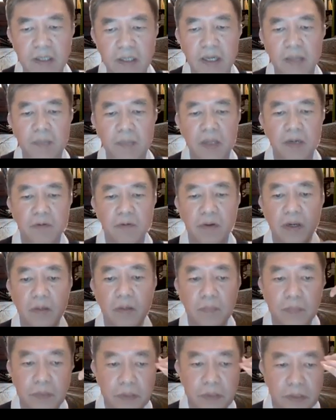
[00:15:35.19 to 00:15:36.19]
Dharma
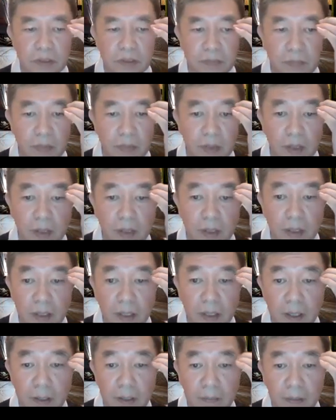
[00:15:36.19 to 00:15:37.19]
realms.
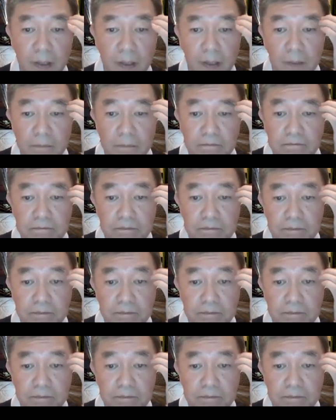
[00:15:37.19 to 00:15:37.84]
Um,